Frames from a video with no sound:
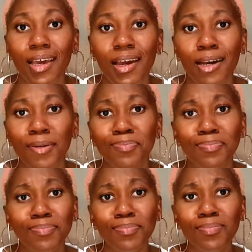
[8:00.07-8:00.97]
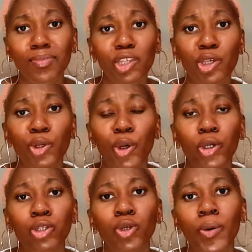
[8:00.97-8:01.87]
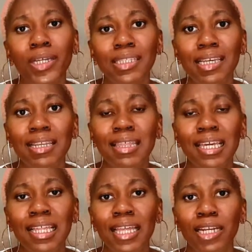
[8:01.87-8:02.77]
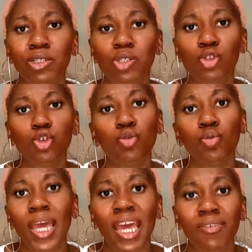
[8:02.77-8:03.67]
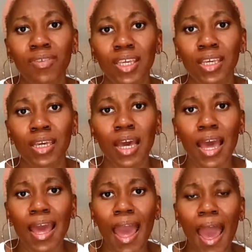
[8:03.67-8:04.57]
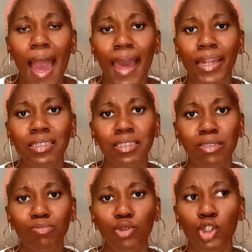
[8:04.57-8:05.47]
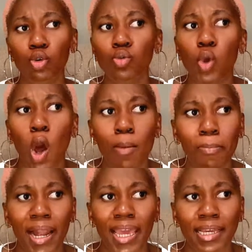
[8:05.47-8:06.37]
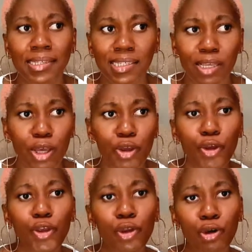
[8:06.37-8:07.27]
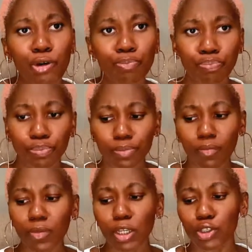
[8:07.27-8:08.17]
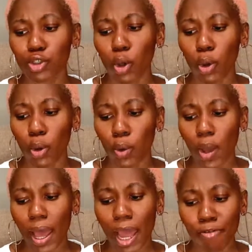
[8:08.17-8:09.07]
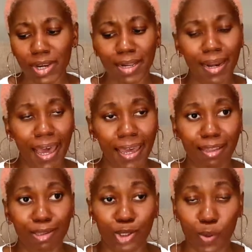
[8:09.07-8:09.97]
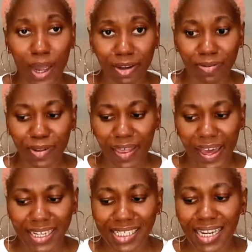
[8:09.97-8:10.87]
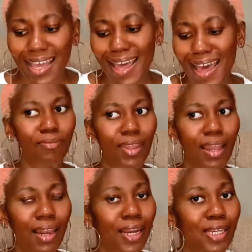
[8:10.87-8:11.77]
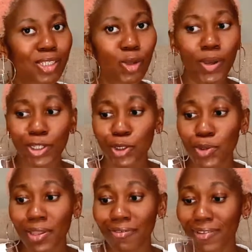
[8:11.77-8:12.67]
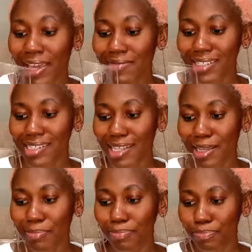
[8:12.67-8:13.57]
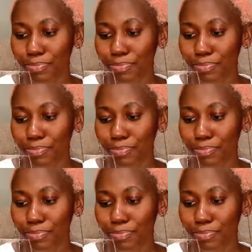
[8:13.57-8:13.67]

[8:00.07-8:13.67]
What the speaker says: year, you know, you don't want anything that is too heavy and too complex, you know. So I really like this wine for that. Let us go into the flavors then.